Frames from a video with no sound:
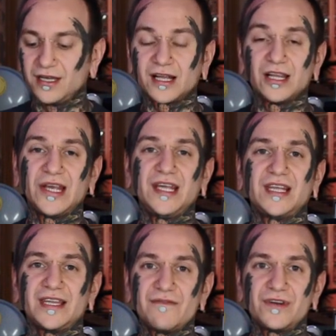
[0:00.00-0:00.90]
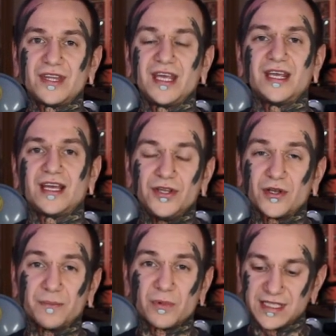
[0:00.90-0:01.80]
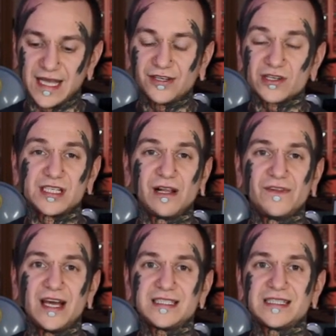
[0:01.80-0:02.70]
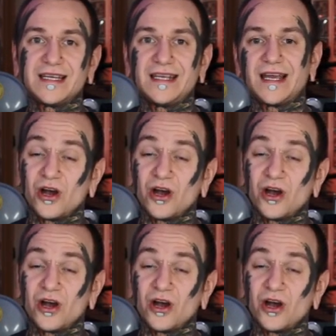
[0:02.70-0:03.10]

clean and everything, and you can present yourself nicely.